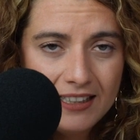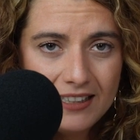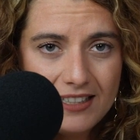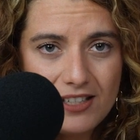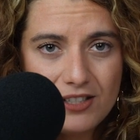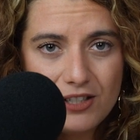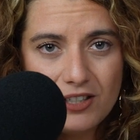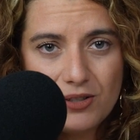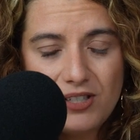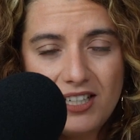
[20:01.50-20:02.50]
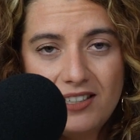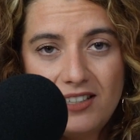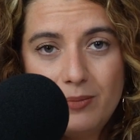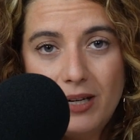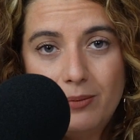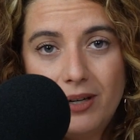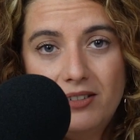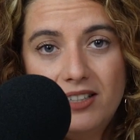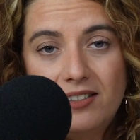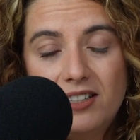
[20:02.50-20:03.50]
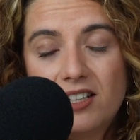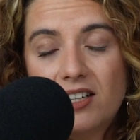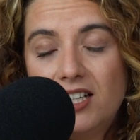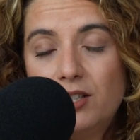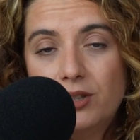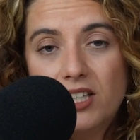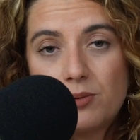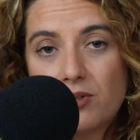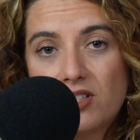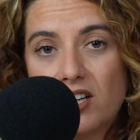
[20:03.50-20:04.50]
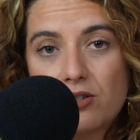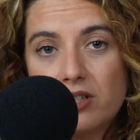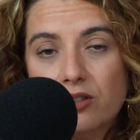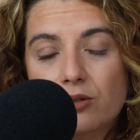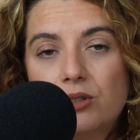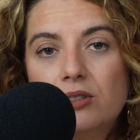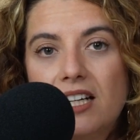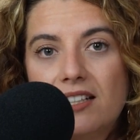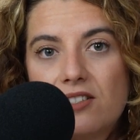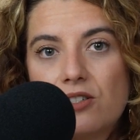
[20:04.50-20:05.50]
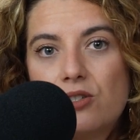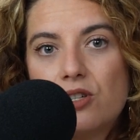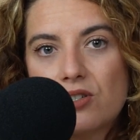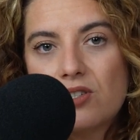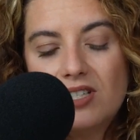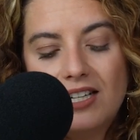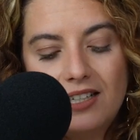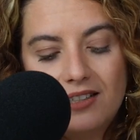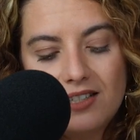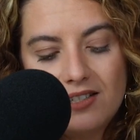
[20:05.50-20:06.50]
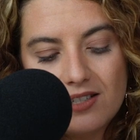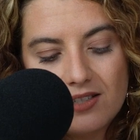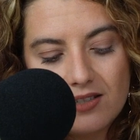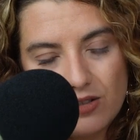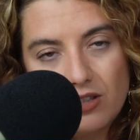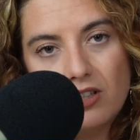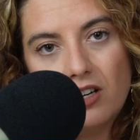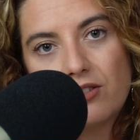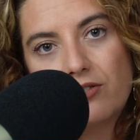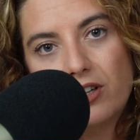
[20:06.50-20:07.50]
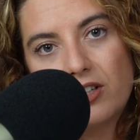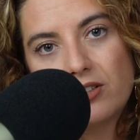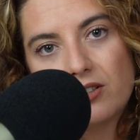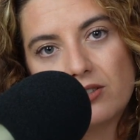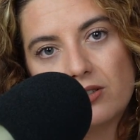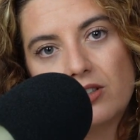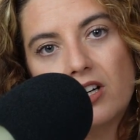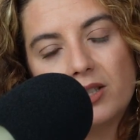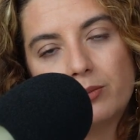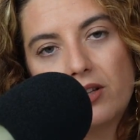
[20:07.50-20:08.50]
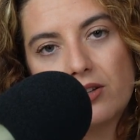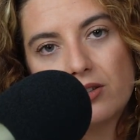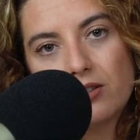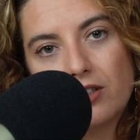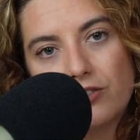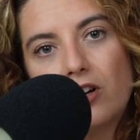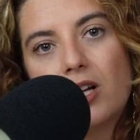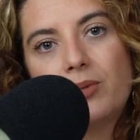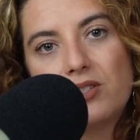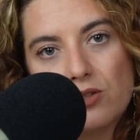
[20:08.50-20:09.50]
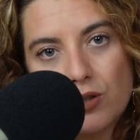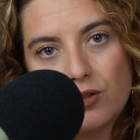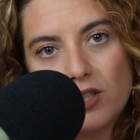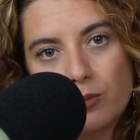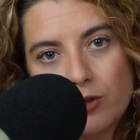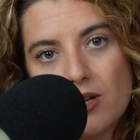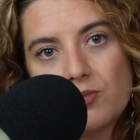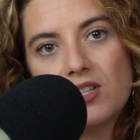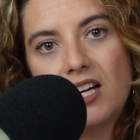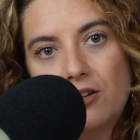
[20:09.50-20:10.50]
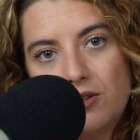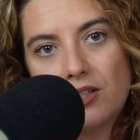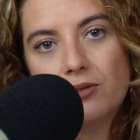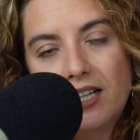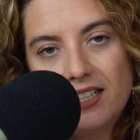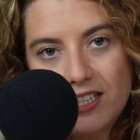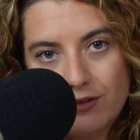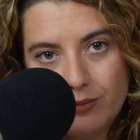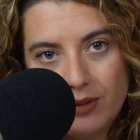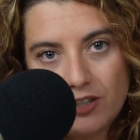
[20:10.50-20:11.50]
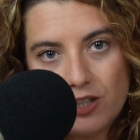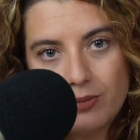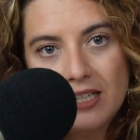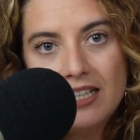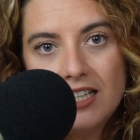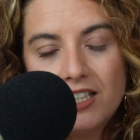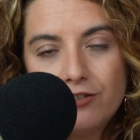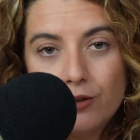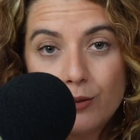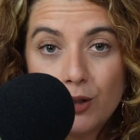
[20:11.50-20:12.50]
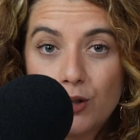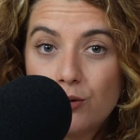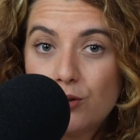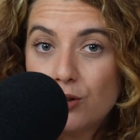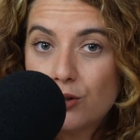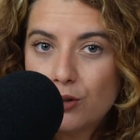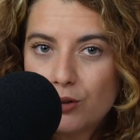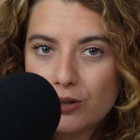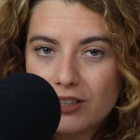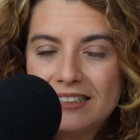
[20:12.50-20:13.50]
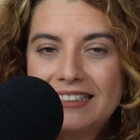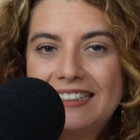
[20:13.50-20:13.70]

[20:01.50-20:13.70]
This is not to say anything bad about anyone else, because I actually don't do that. This is just to say that this is the godfather or godmother of all business coaching programs out there right now in Belgium. And if you want to go to the core